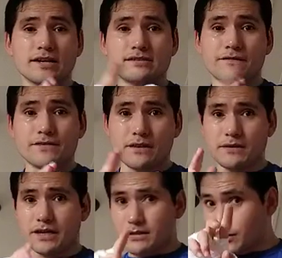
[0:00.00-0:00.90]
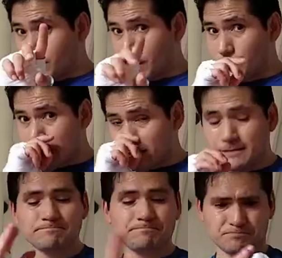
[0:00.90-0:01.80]
to start from the beginning. So look at this, eh?
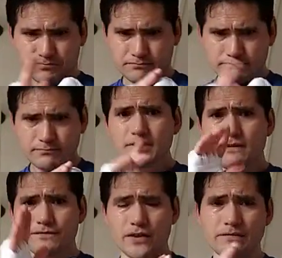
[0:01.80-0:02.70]
From the